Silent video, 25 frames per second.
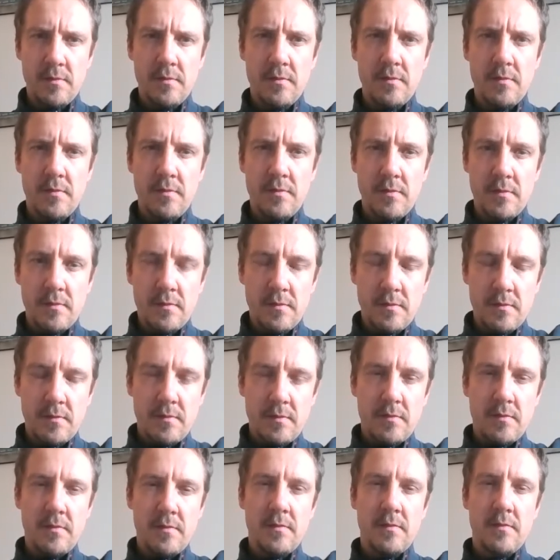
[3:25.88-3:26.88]

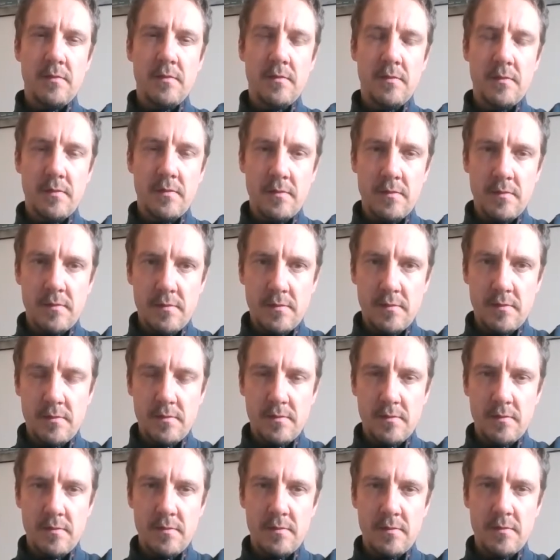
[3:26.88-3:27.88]

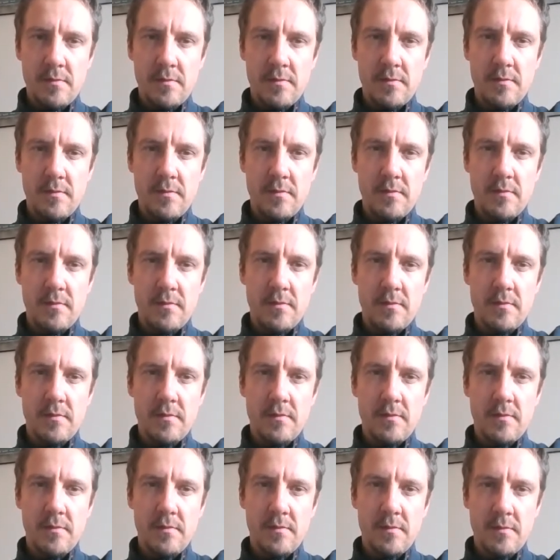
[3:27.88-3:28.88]

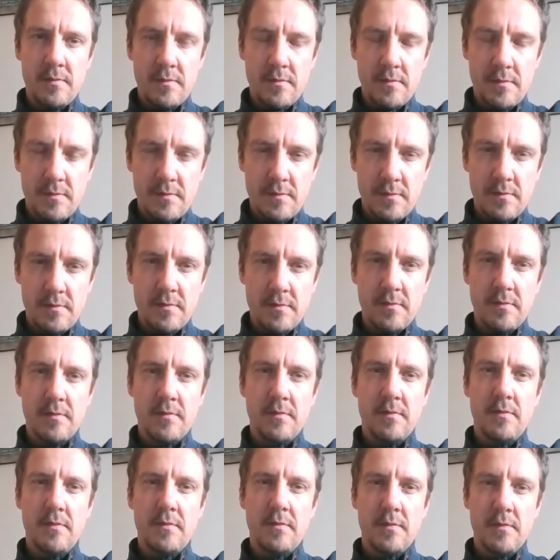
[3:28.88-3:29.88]

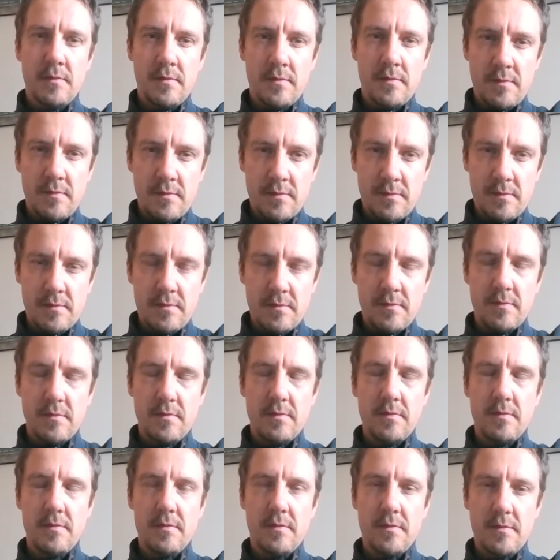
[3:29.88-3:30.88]

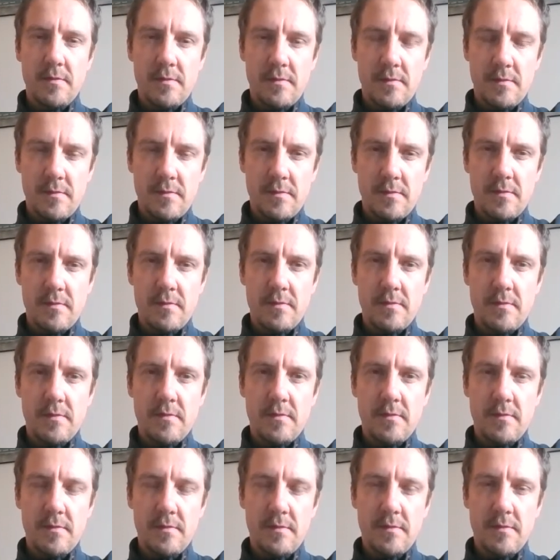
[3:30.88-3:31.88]

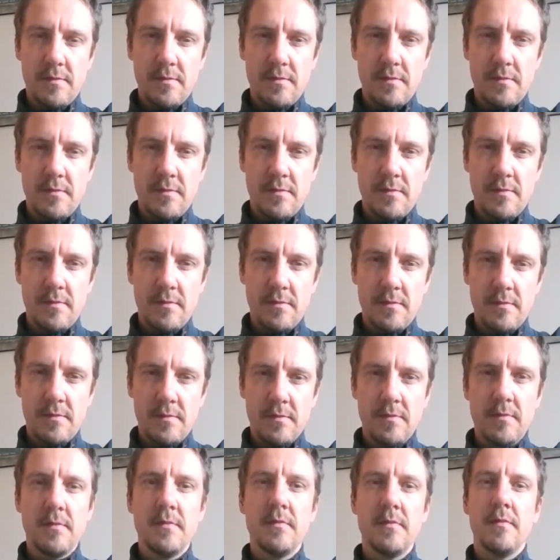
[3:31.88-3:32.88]
[no speech]